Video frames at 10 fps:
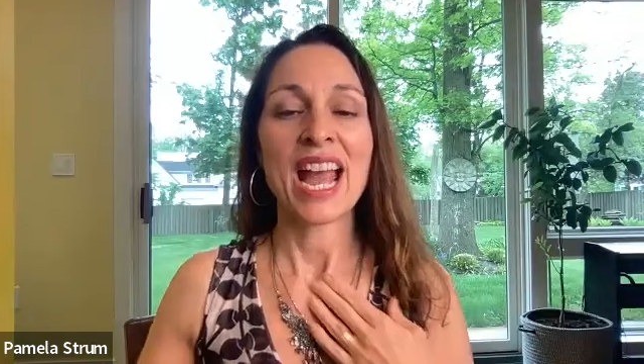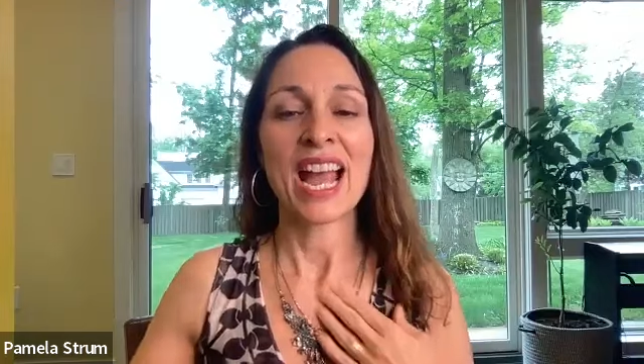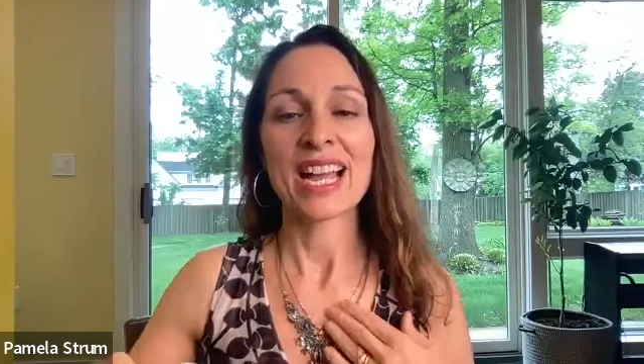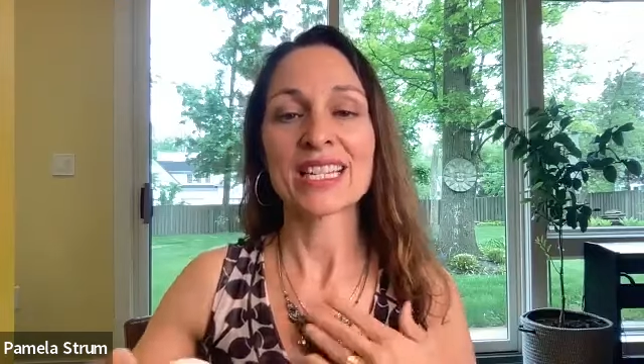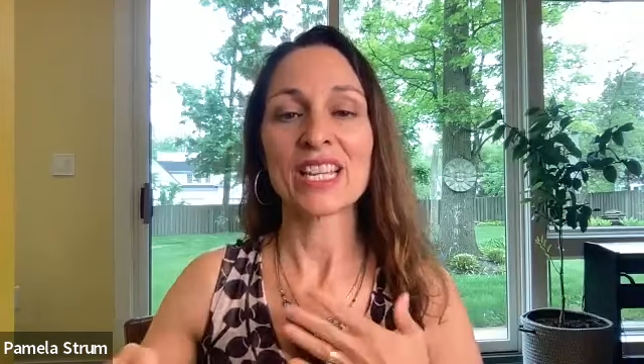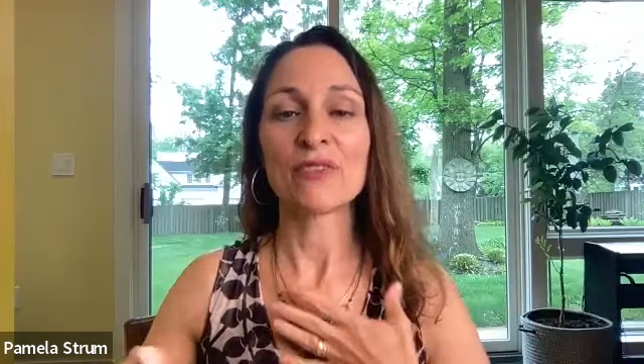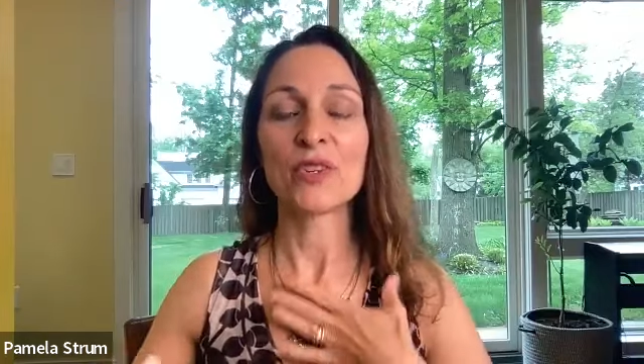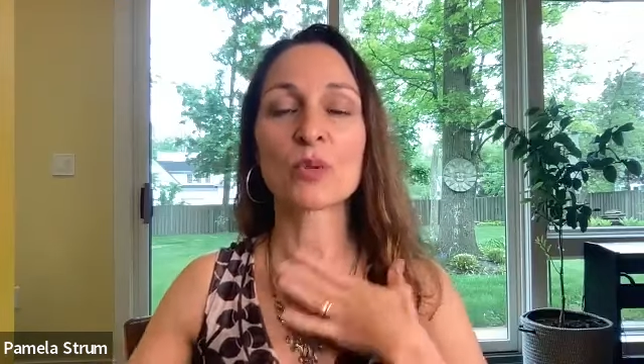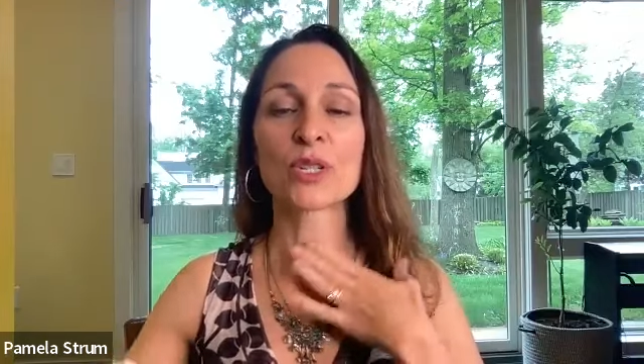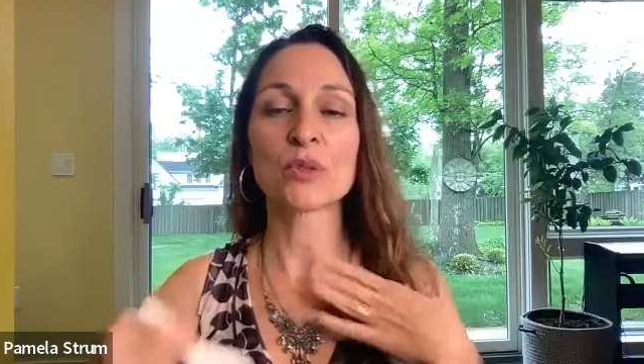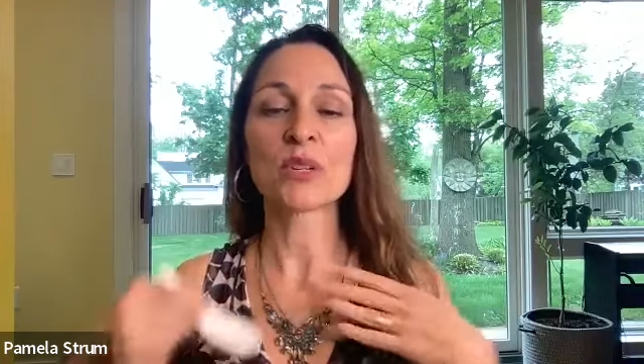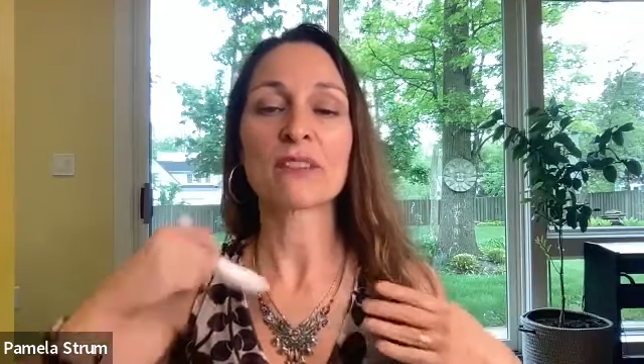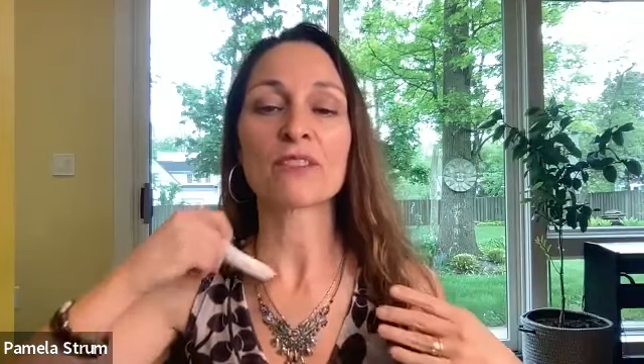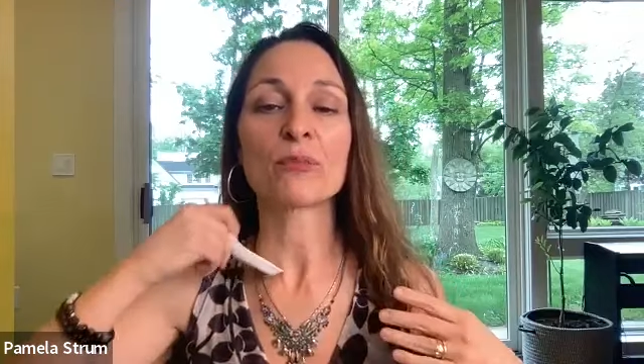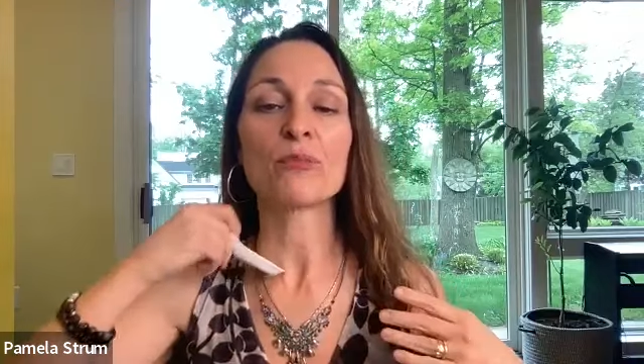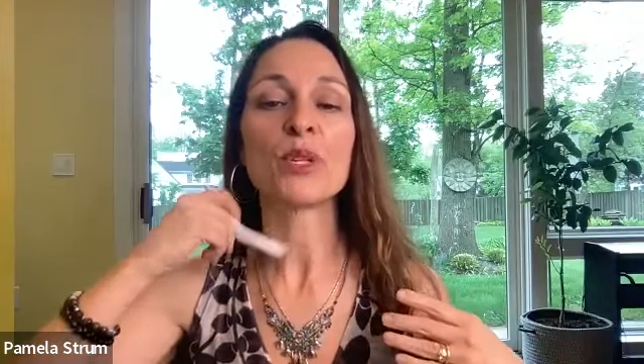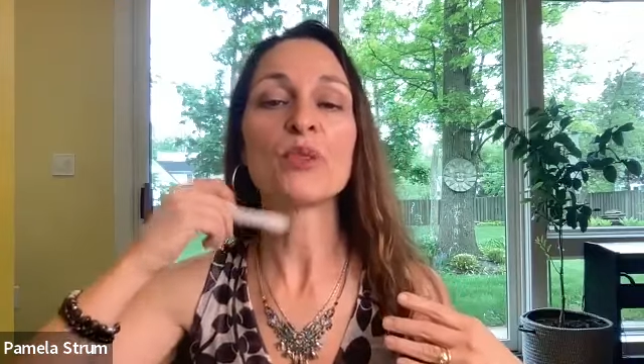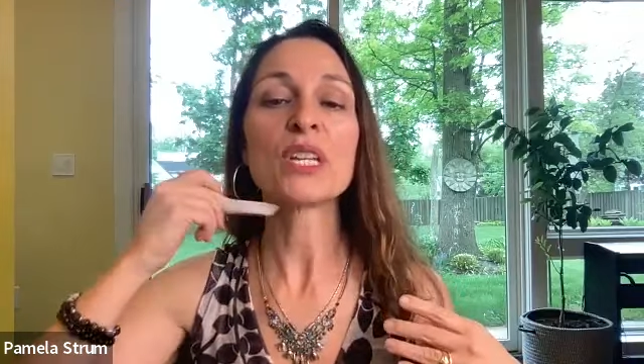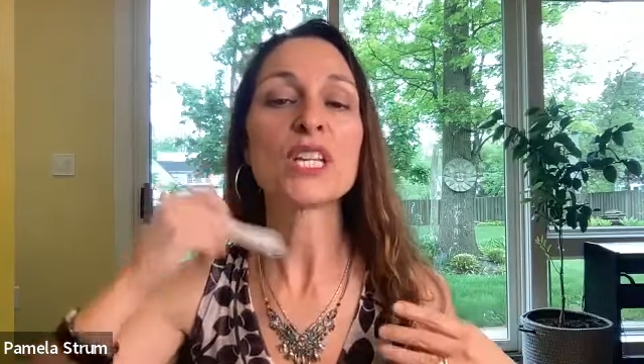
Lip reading: And if you were doing it for beauty,